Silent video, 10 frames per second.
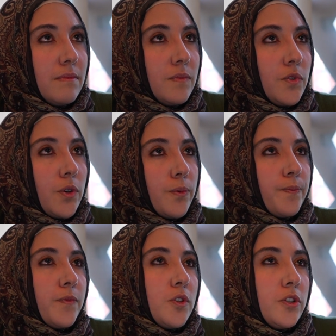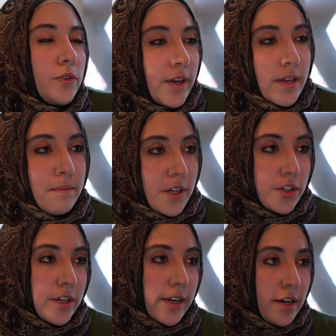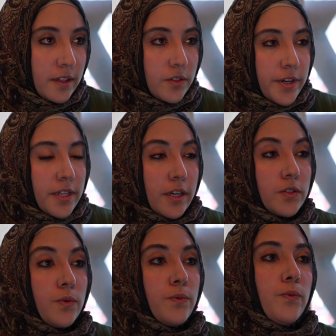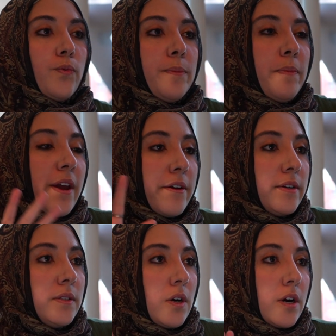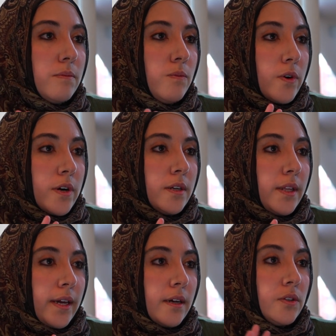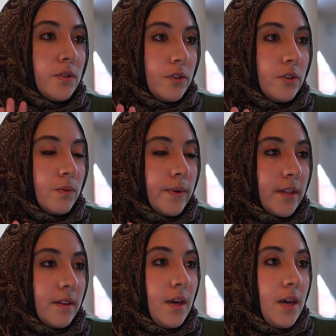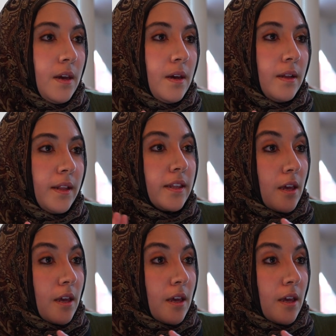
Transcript: So just so I can make sure I got this right, like, so when parents are more like concerned with like the